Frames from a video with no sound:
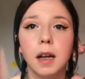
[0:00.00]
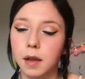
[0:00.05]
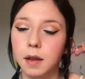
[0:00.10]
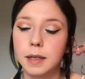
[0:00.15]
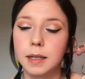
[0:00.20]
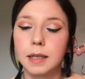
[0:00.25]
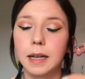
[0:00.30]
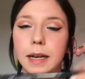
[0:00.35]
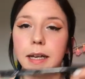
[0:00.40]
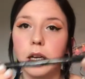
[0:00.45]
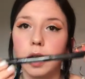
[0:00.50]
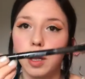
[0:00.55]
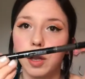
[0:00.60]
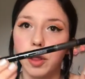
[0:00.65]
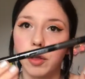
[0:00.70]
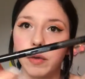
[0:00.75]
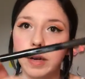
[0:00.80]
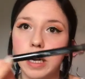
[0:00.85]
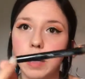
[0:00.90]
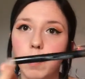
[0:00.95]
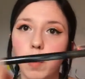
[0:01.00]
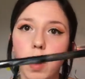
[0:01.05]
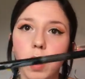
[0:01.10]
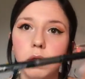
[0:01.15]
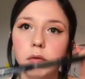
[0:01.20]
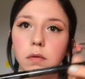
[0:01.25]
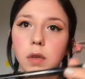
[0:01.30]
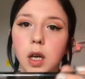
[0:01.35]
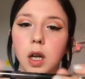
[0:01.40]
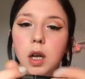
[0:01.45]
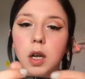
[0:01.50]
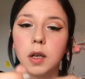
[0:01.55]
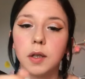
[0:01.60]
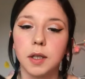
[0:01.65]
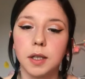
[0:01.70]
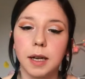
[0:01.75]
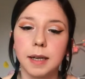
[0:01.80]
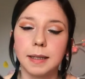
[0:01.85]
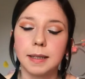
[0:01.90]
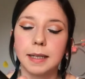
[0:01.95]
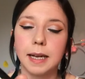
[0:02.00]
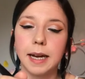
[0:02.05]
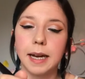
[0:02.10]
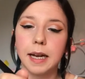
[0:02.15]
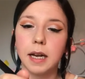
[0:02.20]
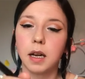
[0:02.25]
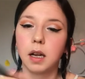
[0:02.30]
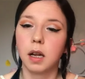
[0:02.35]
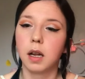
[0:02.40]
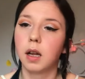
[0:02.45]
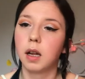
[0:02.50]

This is like 3-in-1. So let's see.